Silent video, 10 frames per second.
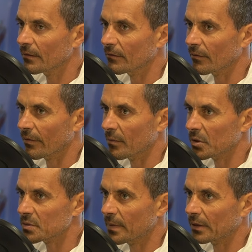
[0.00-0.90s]
from the
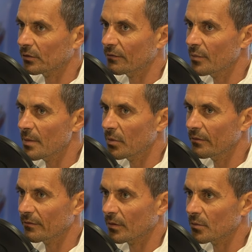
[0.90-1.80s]
most part of people,
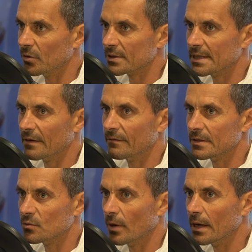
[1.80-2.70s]
from yourself
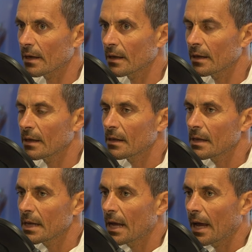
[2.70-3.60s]
as well.
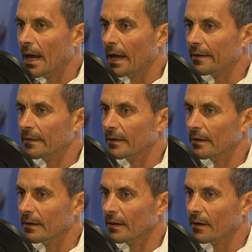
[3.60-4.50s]
And
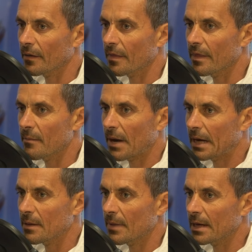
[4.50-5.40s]
uh, the
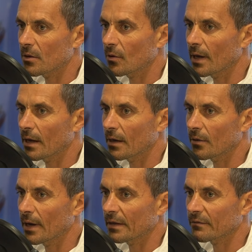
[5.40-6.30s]
money many you
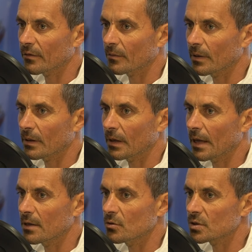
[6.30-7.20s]
you get from
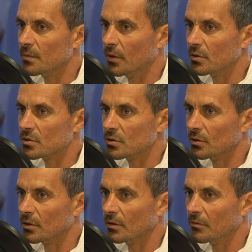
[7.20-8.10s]
uh, a new
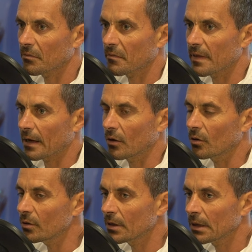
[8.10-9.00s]
sponsor, they are
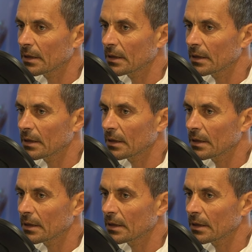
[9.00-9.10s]
gone,